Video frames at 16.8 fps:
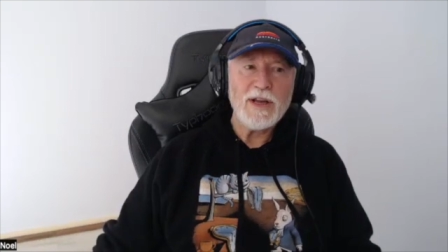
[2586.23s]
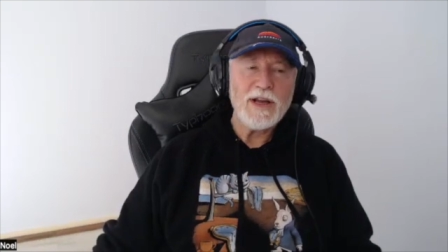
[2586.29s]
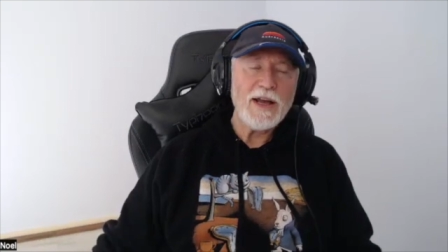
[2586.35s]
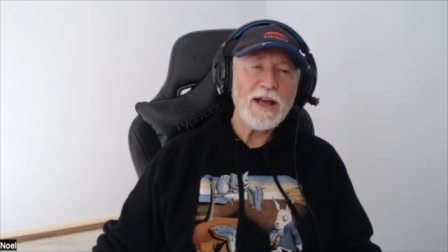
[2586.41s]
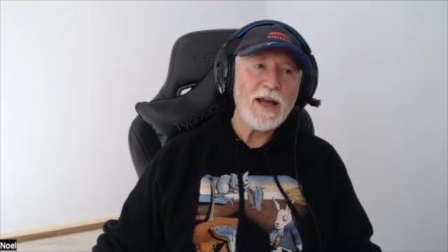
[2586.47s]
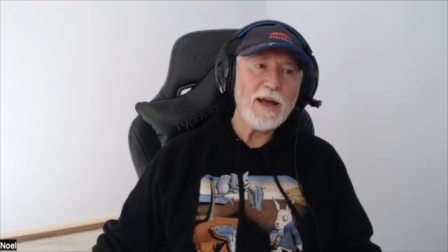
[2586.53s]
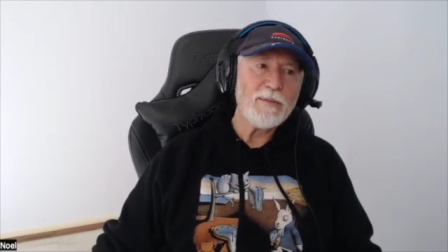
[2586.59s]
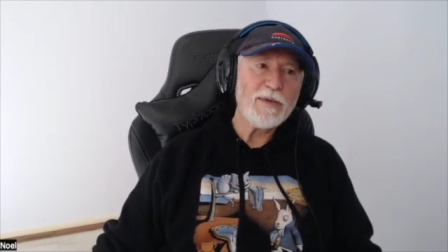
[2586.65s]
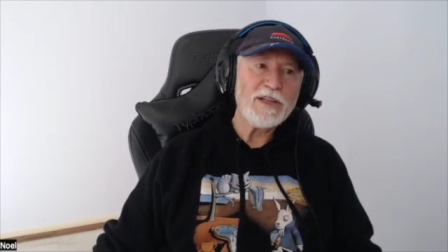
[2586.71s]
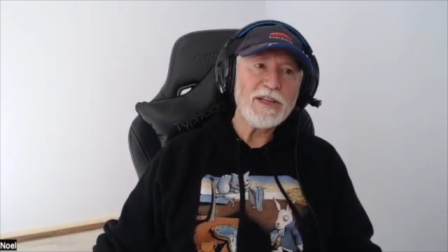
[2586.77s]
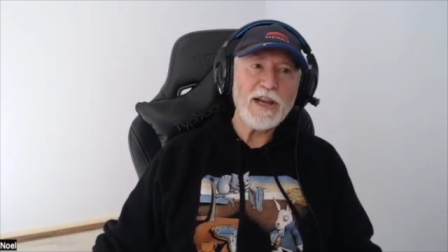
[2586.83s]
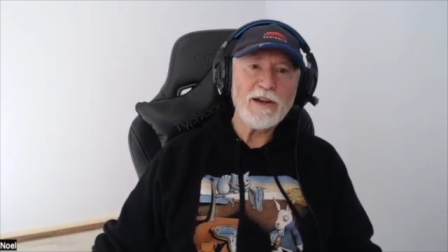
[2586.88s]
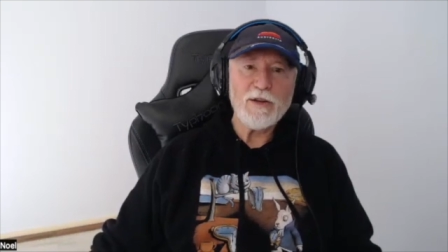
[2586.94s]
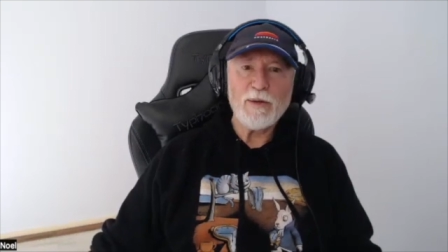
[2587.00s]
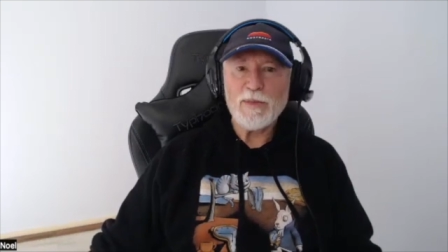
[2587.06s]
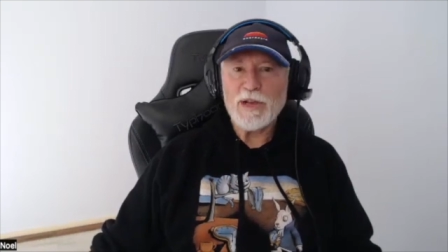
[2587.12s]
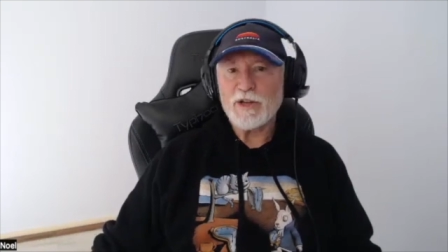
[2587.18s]
um, a
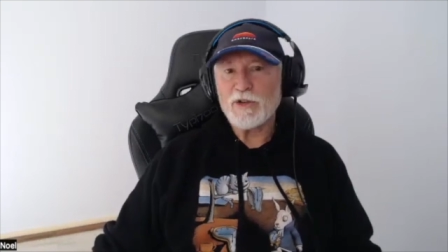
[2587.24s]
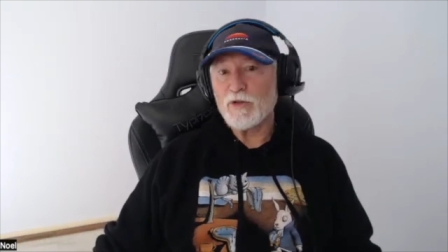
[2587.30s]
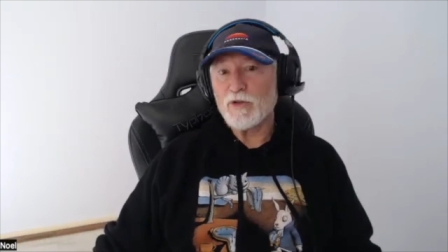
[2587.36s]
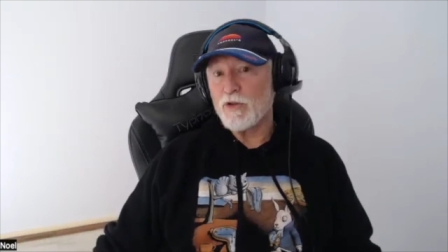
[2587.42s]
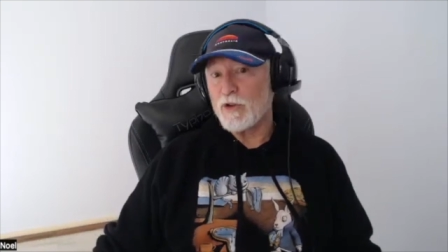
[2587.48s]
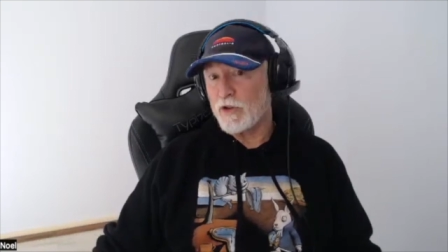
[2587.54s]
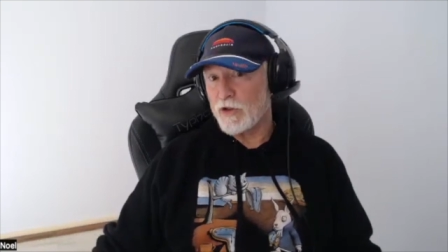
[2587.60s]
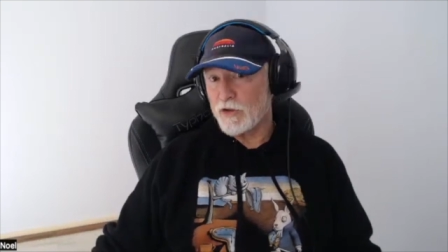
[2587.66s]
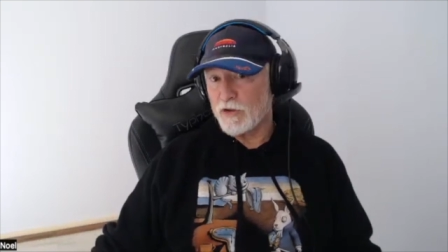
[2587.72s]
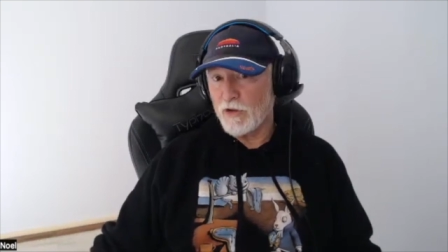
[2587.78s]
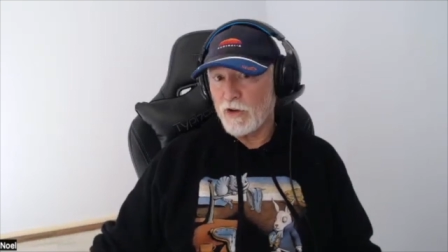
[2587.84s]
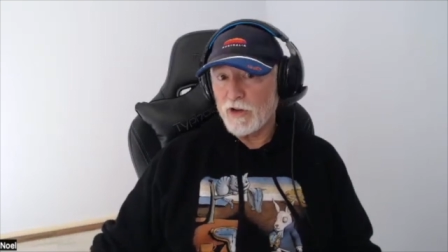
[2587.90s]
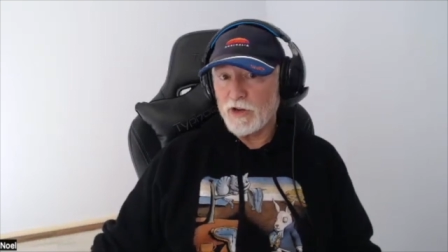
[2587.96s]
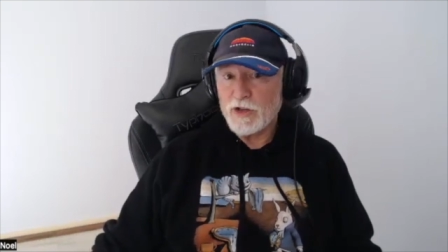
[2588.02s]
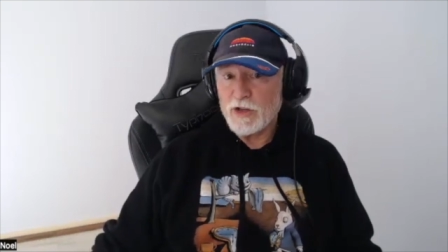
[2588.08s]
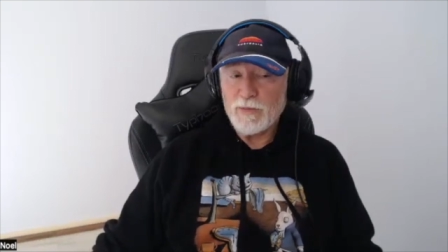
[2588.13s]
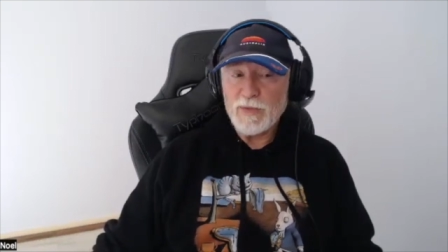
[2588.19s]
tarot mentor, an
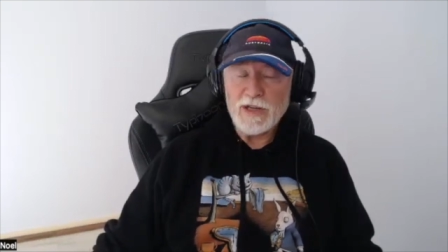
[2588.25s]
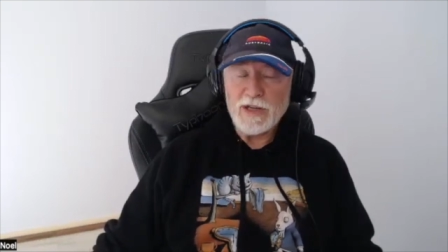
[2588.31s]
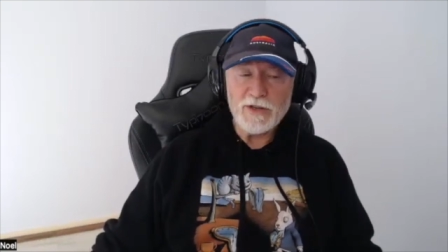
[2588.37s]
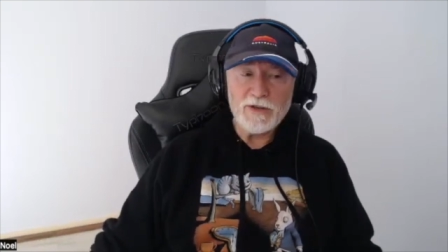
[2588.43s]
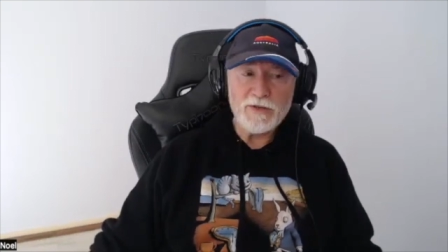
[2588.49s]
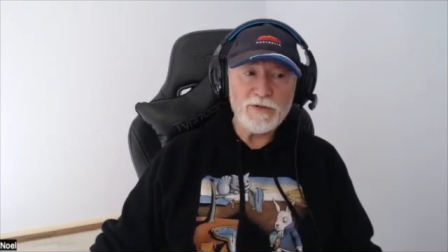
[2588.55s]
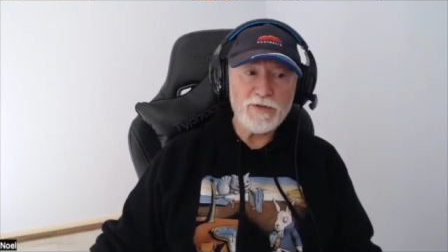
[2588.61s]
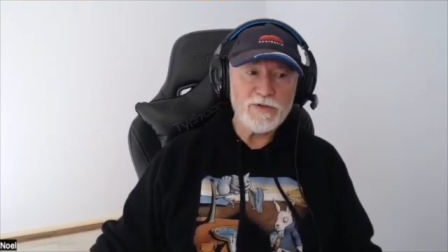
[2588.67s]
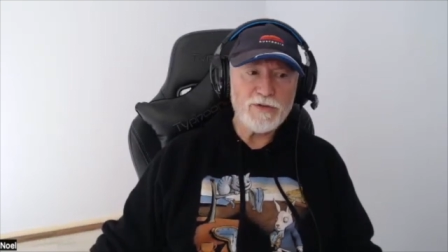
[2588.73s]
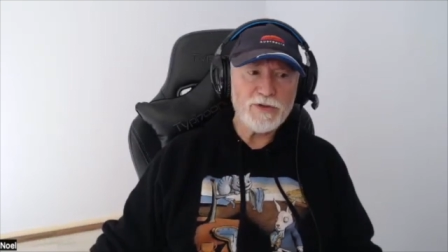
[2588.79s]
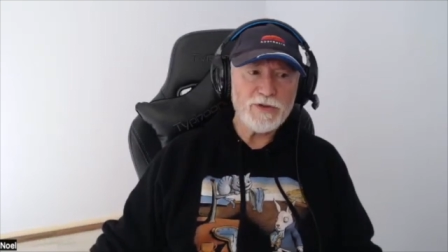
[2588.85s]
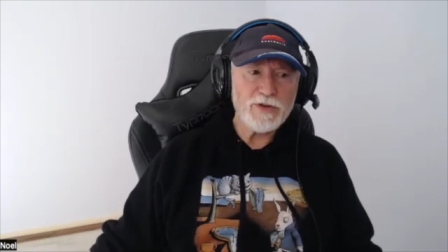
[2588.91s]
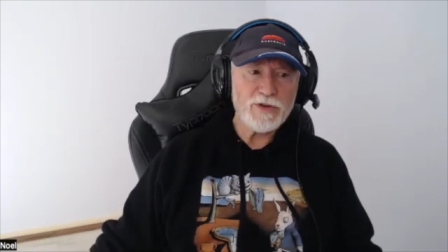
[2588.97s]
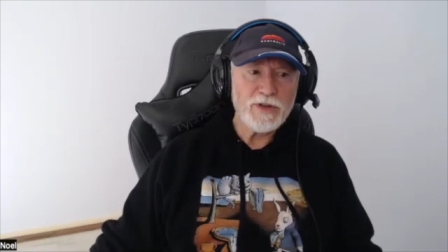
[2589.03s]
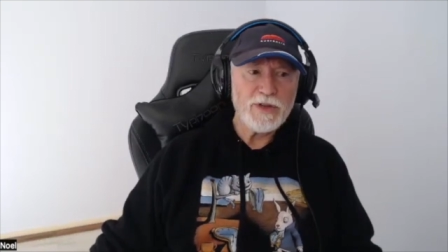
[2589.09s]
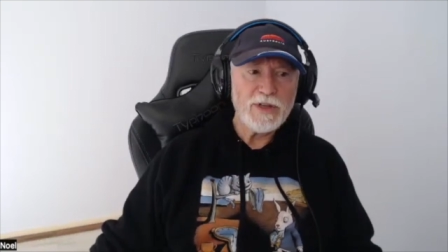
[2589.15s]
astrology mentors.